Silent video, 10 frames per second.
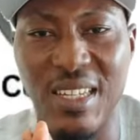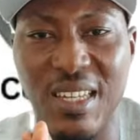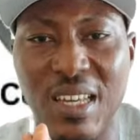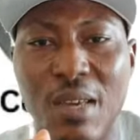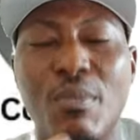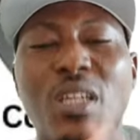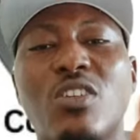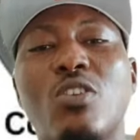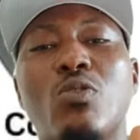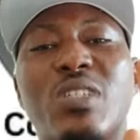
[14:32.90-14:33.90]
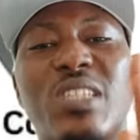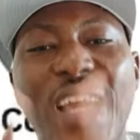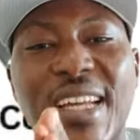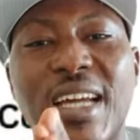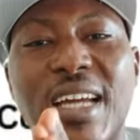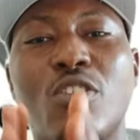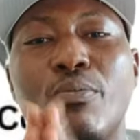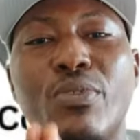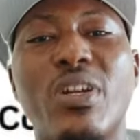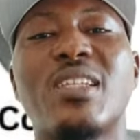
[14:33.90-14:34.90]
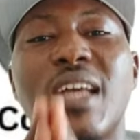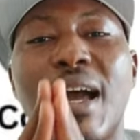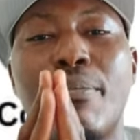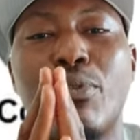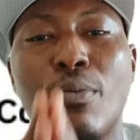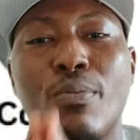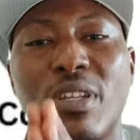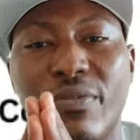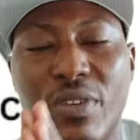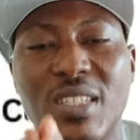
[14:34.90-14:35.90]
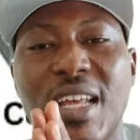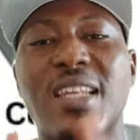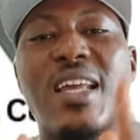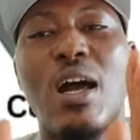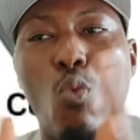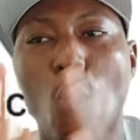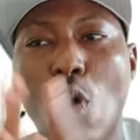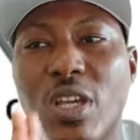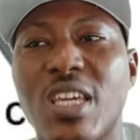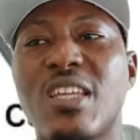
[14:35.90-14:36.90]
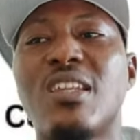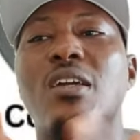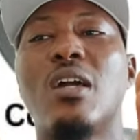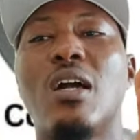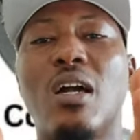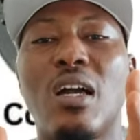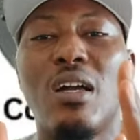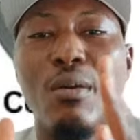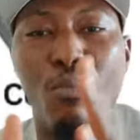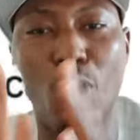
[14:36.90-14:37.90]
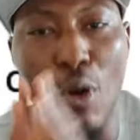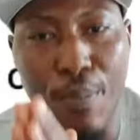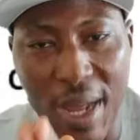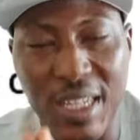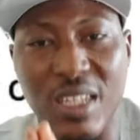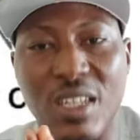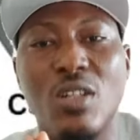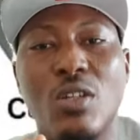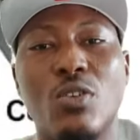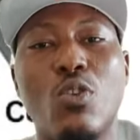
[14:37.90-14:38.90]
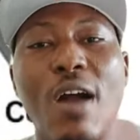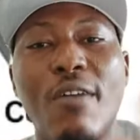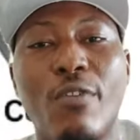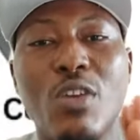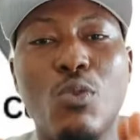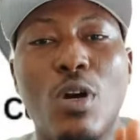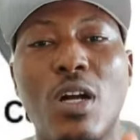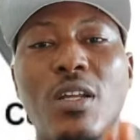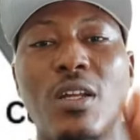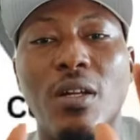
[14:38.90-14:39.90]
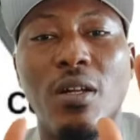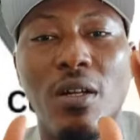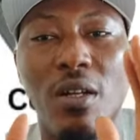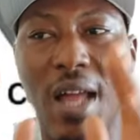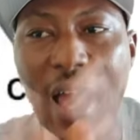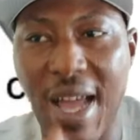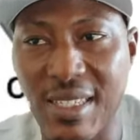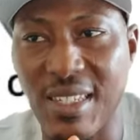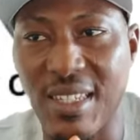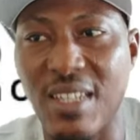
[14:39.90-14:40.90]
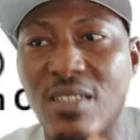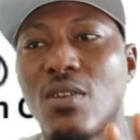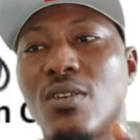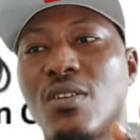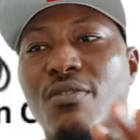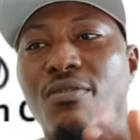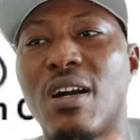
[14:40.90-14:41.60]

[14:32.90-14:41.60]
Make sure you check that your brakes are properly fixed and they are working properly to avoid what? Accidents on the farm.